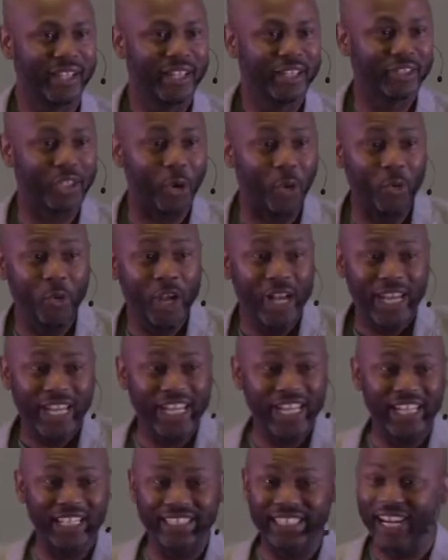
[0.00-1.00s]
So
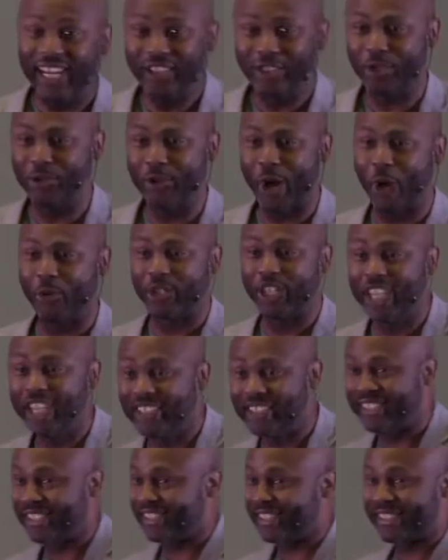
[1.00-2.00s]
it does you no
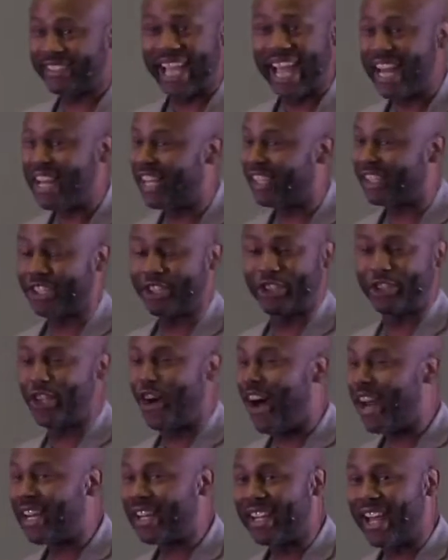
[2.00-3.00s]
good to stand at the
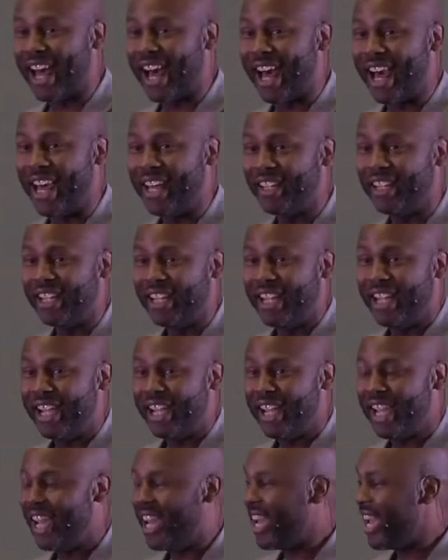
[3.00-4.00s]
starting line
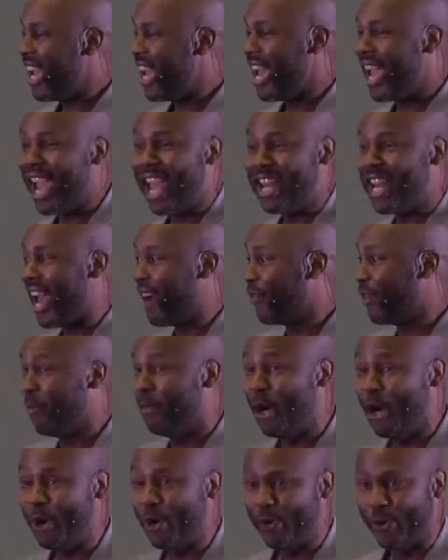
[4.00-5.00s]
and never
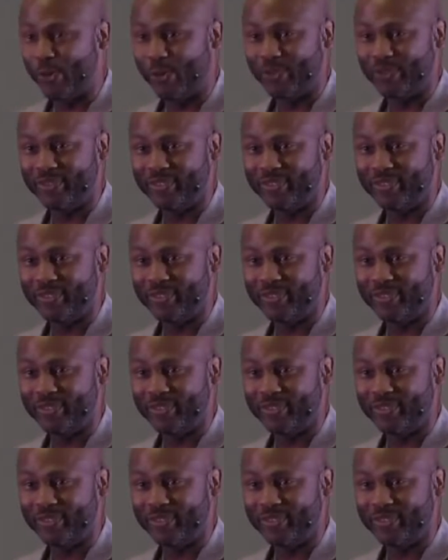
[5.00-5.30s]
move.